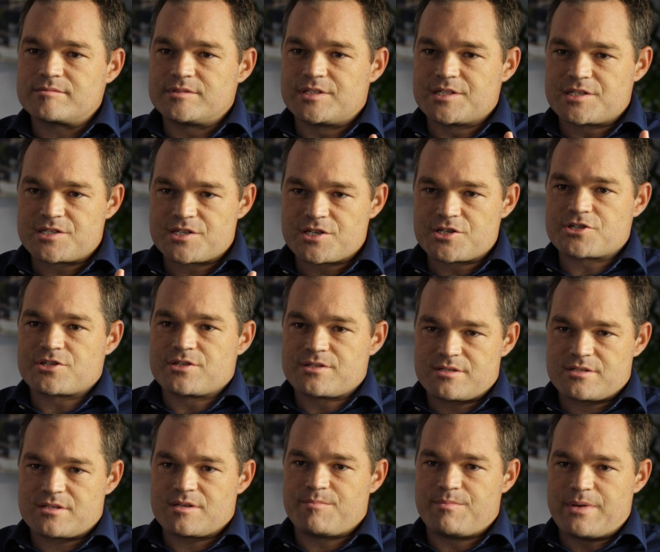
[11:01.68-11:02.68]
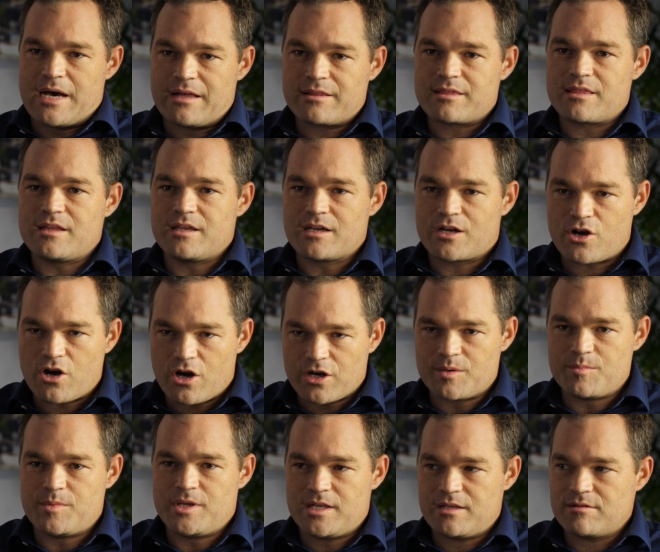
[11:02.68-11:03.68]
decisions about the
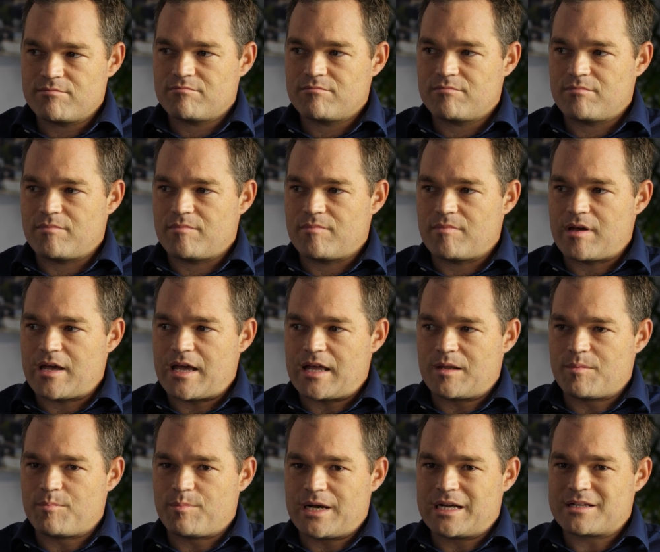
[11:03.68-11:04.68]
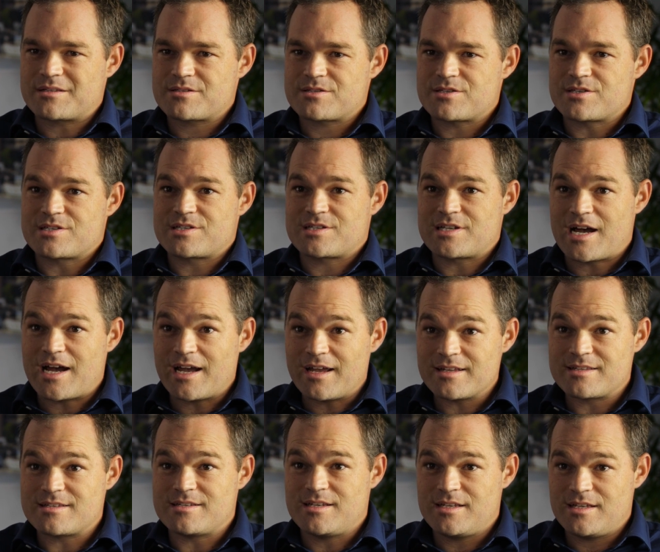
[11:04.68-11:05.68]
economy and about
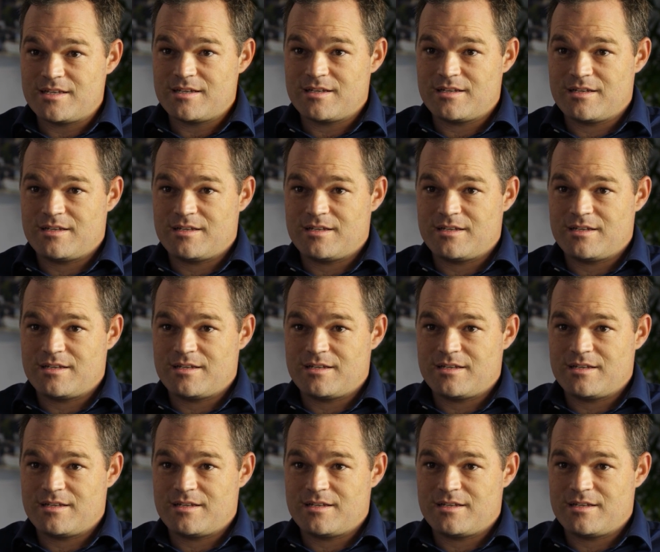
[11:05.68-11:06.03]
society